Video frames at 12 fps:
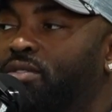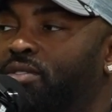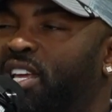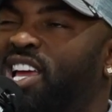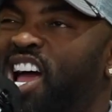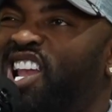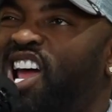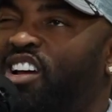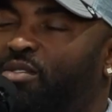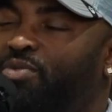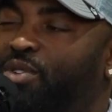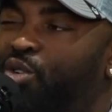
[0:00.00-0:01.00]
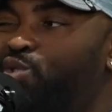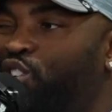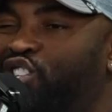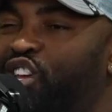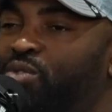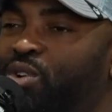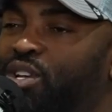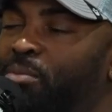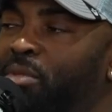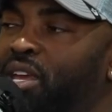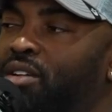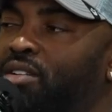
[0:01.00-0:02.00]
He got like a receiver
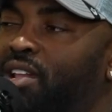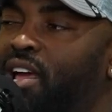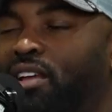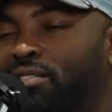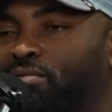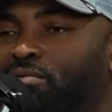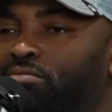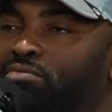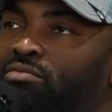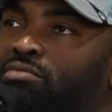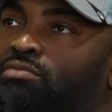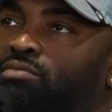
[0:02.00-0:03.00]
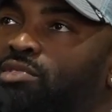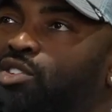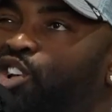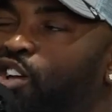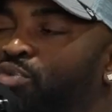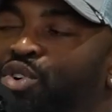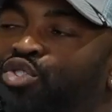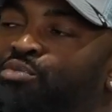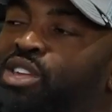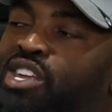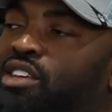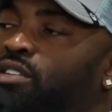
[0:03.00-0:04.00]
demeanor. Like, you can't fuck with
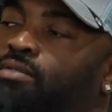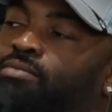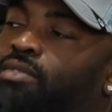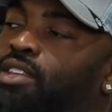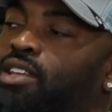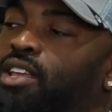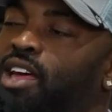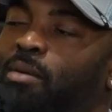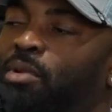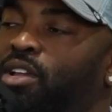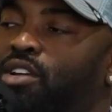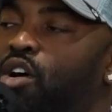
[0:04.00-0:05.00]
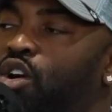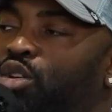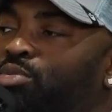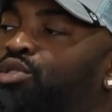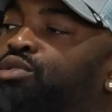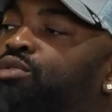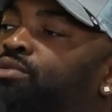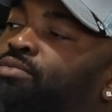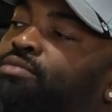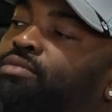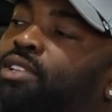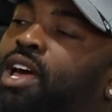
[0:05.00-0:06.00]
me. I'm unguardable.
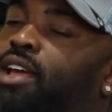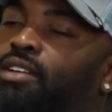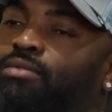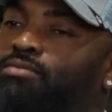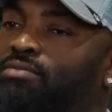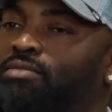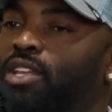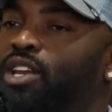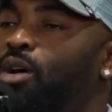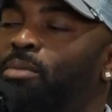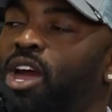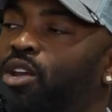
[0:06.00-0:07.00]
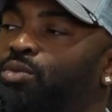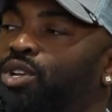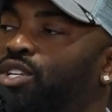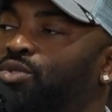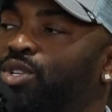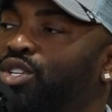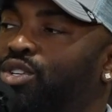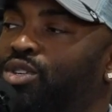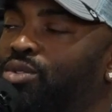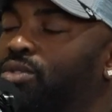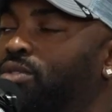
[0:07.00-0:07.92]
Like, it don't matter what you do.